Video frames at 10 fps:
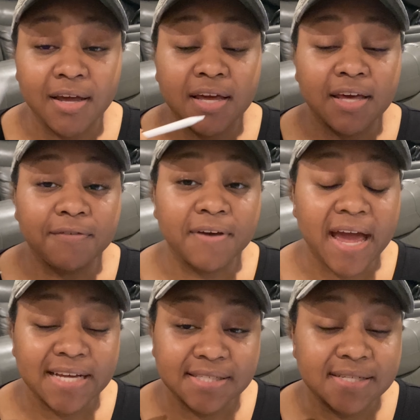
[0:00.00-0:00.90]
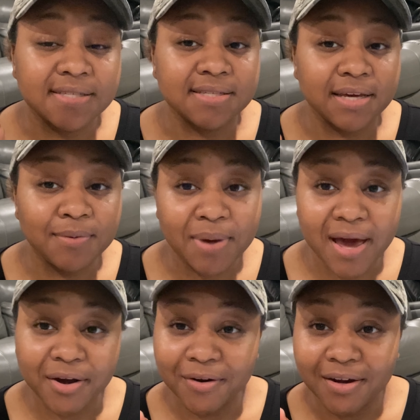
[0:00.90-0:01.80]
if it has the same
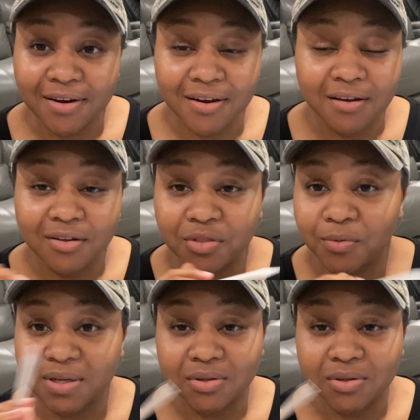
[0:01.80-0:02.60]
pattern throughout